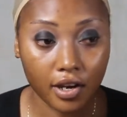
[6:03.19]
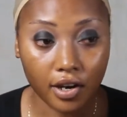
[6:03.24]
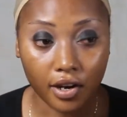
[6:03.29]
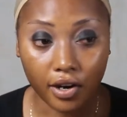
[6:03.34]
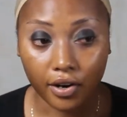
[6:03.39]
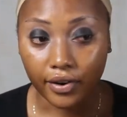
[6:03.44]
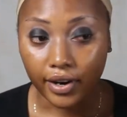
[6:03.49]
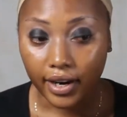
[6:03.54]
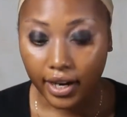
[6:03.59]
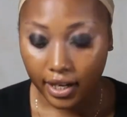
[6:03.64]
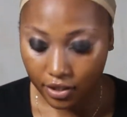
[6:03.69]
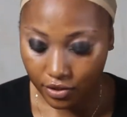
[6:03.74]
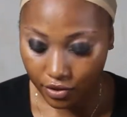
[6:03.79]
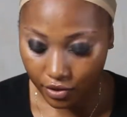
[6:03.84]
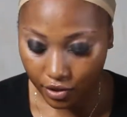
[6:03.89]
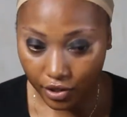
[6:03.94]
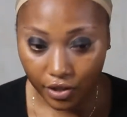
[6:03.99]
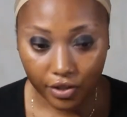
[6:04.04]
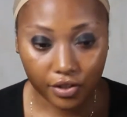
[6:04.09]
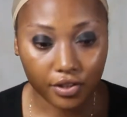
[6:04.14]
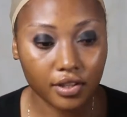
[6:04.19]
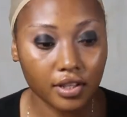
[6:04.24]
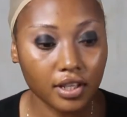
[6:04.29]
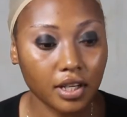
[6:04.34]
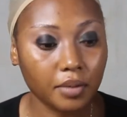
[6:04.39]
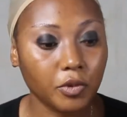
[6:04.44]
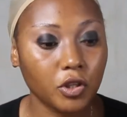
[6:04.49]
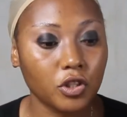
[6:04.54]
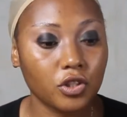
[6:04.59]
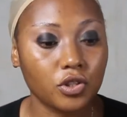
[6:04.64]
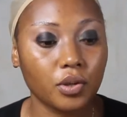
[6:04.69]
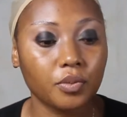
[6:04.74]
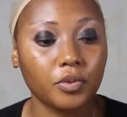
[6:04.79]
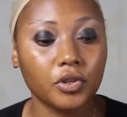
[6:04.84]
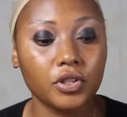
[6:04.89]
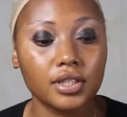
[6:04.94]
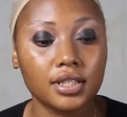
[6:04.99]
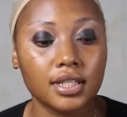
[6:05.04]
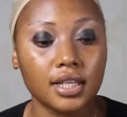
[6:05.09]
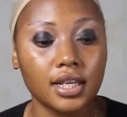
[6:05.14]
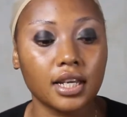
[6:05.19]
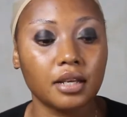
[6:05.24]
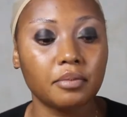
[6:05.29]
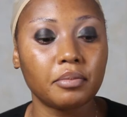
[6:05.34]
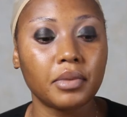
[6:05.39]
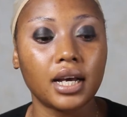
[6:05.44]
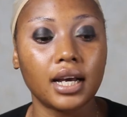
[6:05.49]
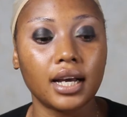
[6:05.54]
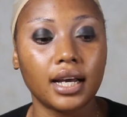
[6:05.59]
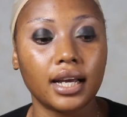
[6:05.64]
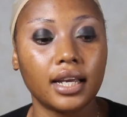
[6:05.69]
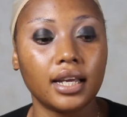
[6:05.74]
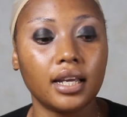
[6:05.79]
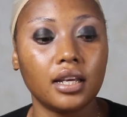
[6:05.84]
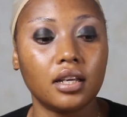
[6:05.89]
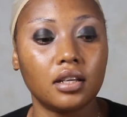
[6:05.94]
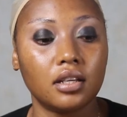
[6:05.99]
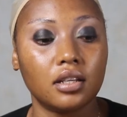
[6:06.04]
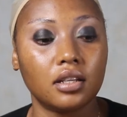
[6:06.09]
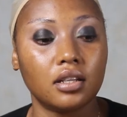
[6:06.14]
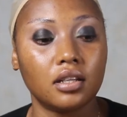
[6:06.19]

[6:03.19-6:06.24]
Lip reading: Alright, so another thing I'm going to take my